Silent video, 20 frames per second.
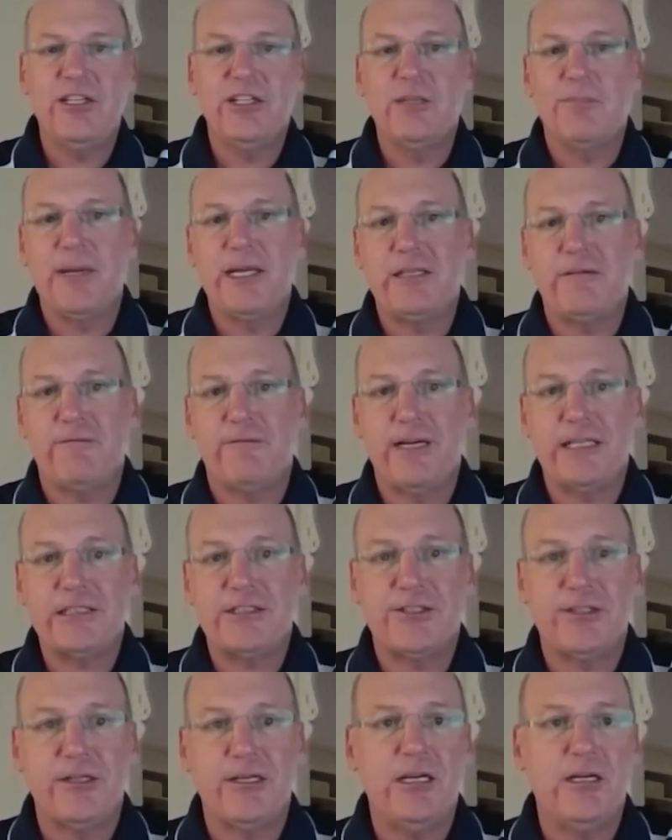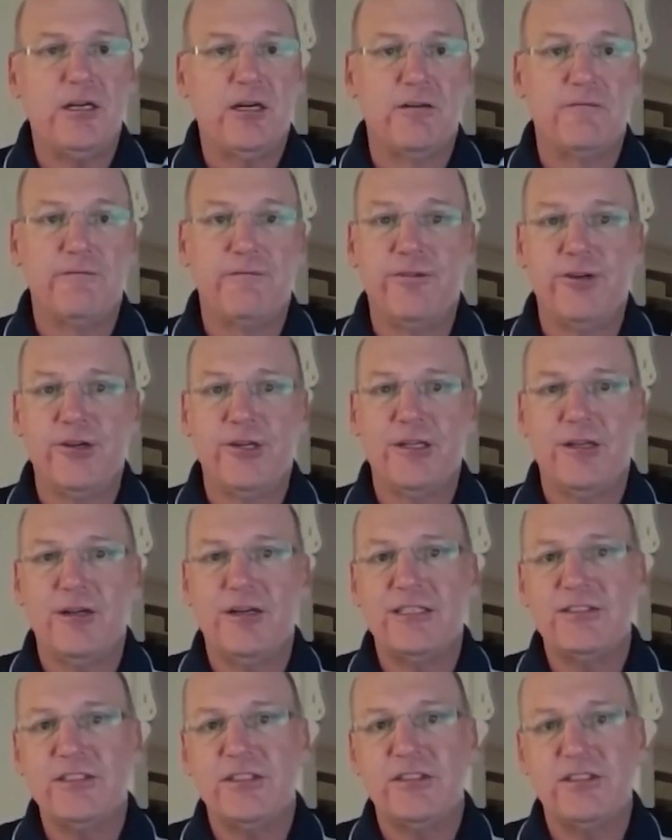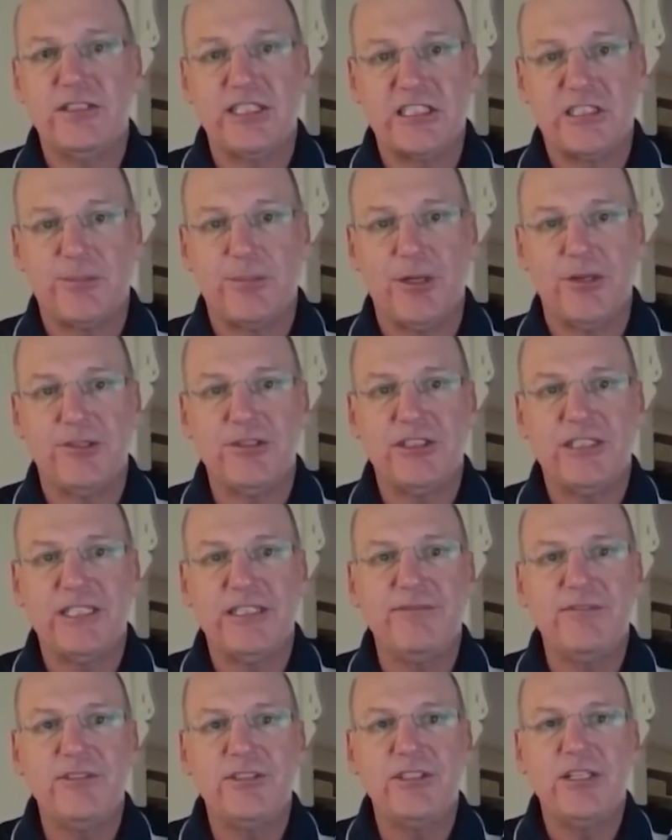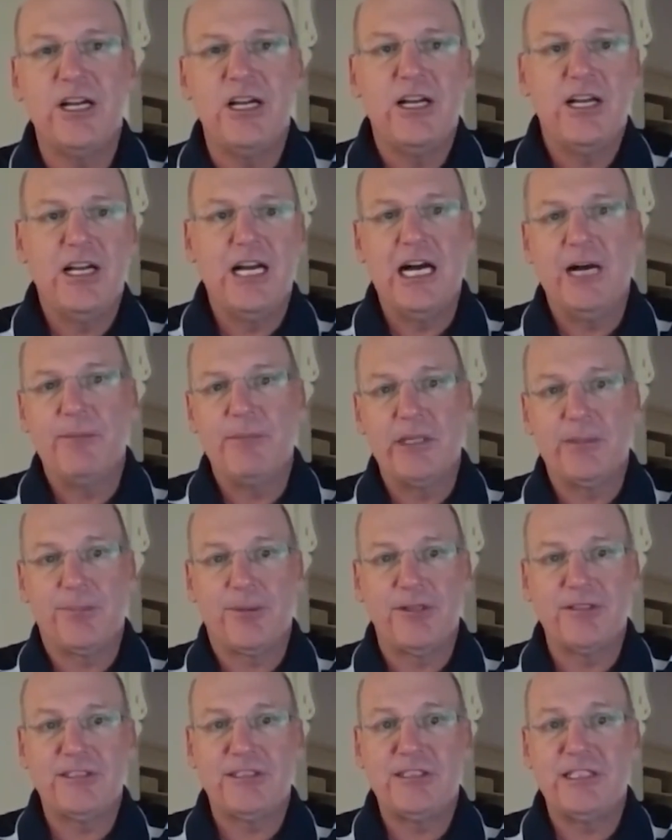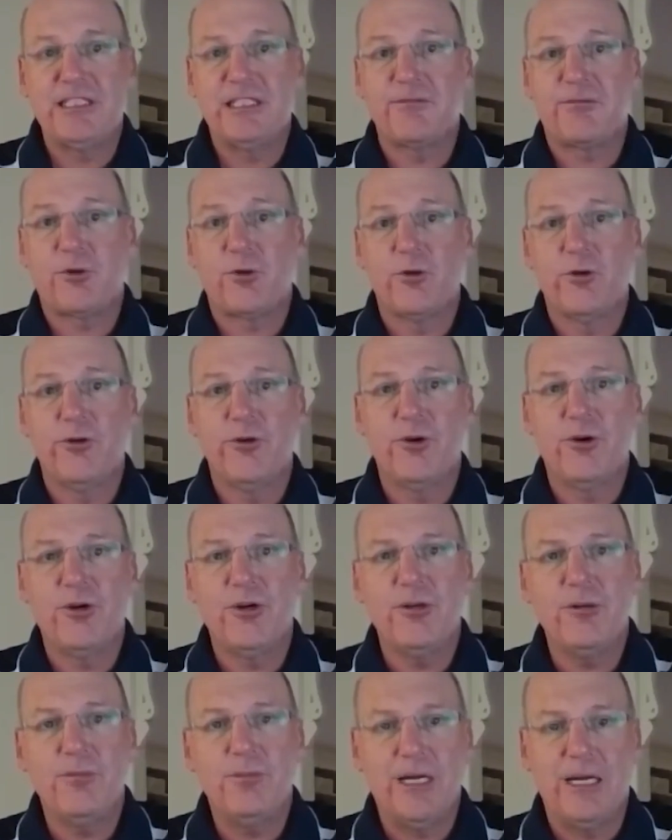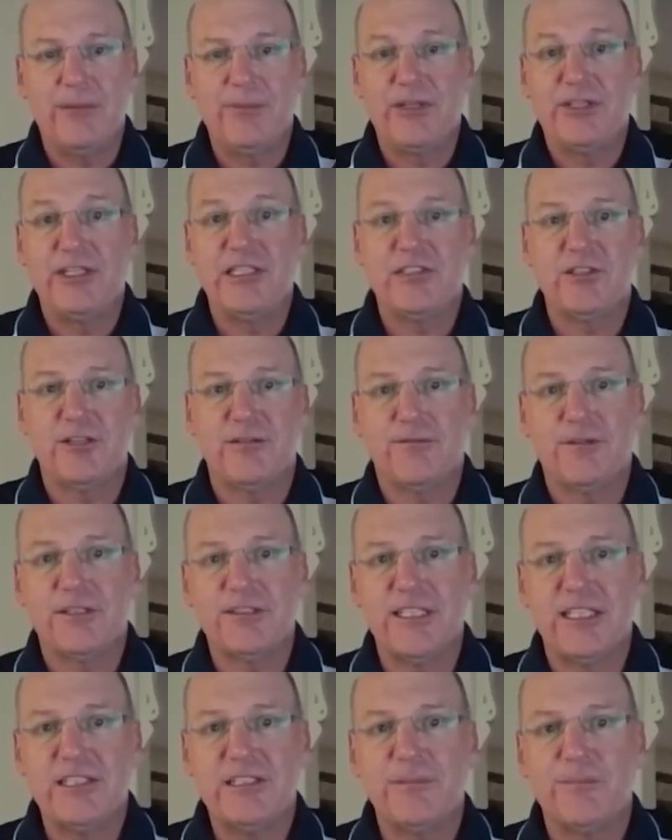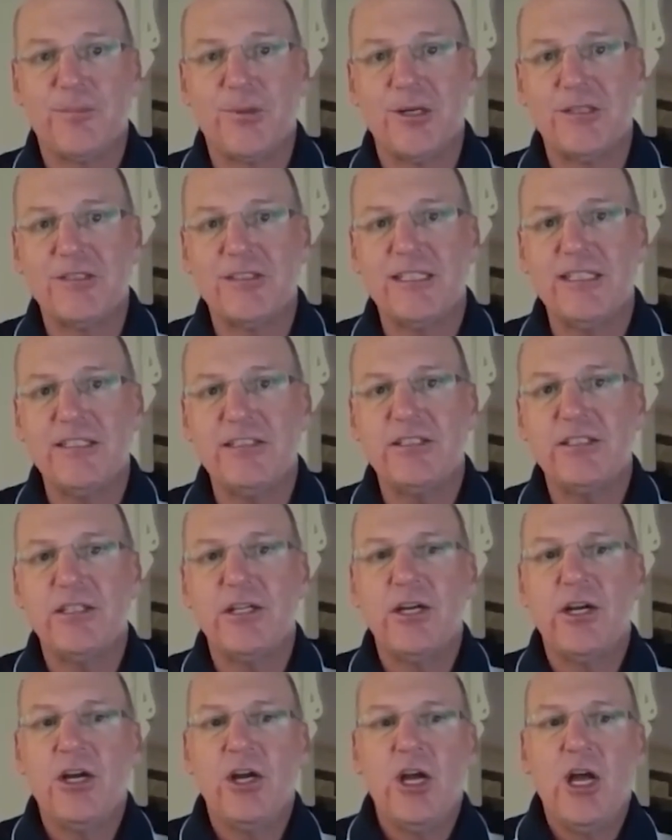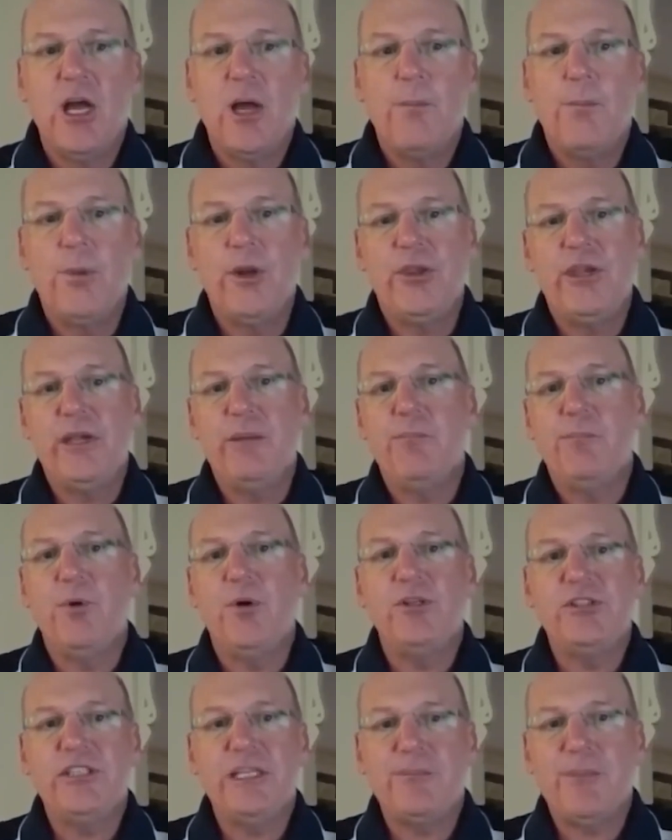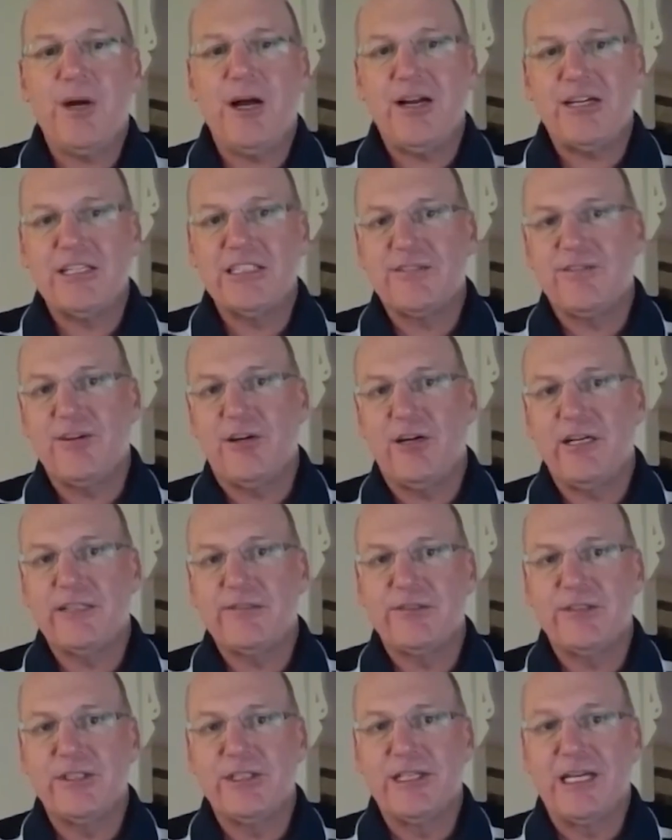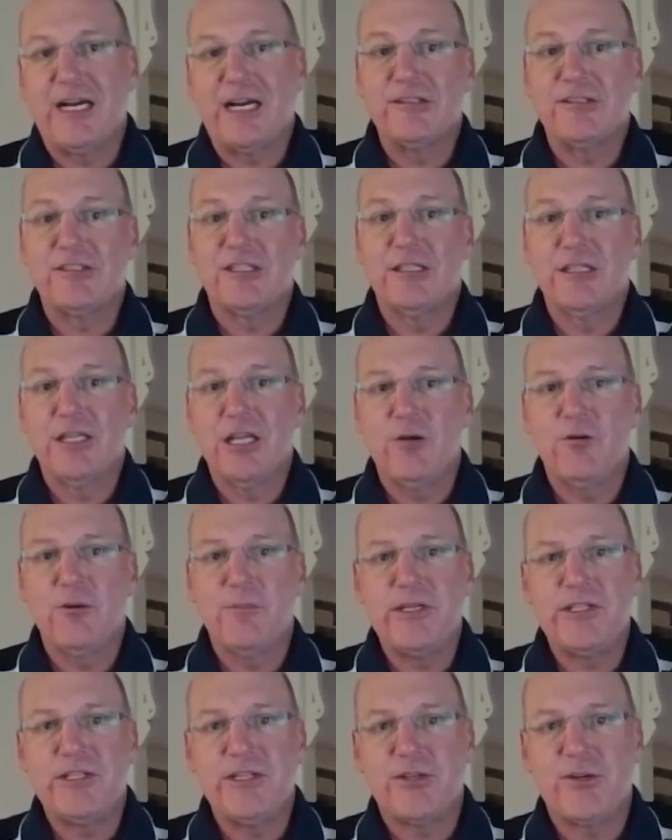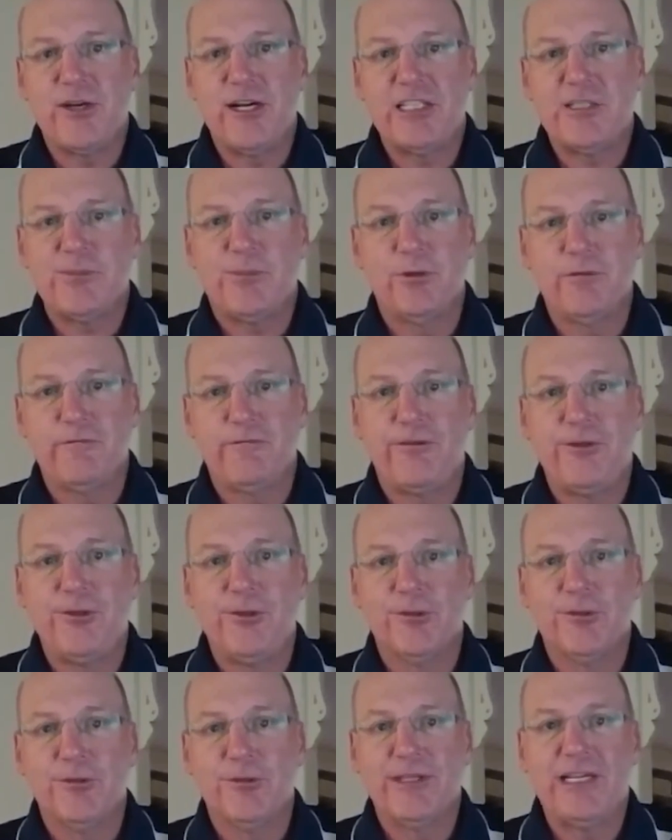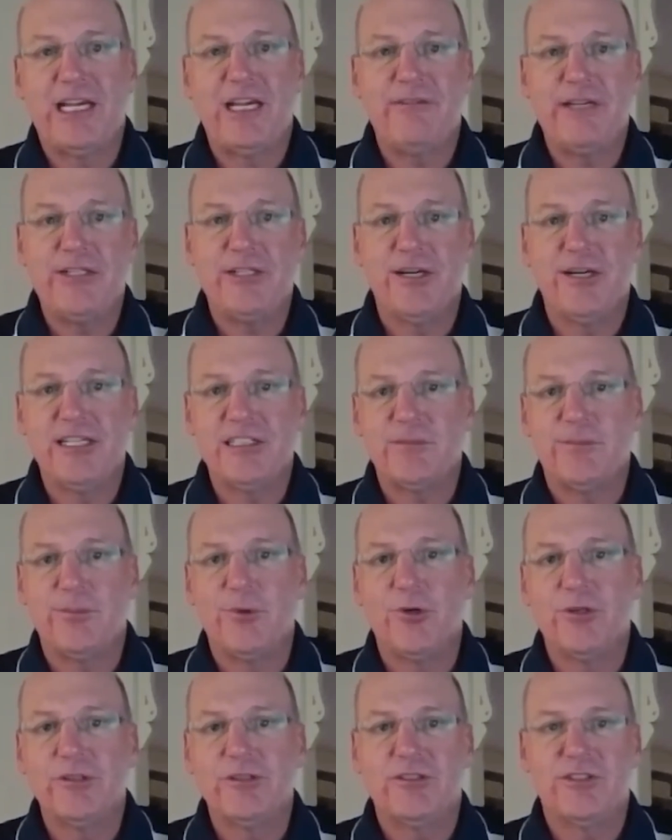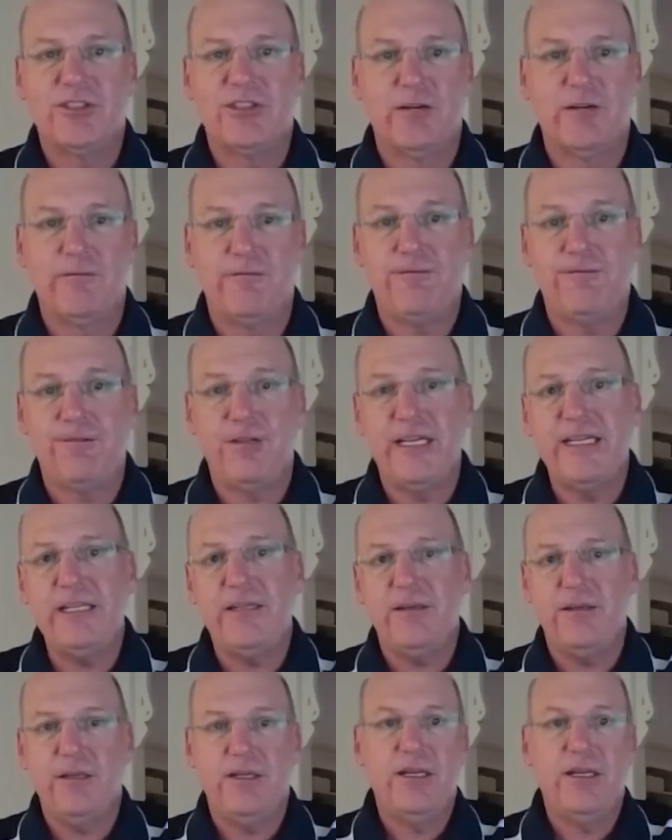in the manufacture of fertilizers, explosives, in the processing of crude oil, the desulfurization process. But the emerging markets for hydrogen are as a low emission transport fuel and heavy transport. So fleet,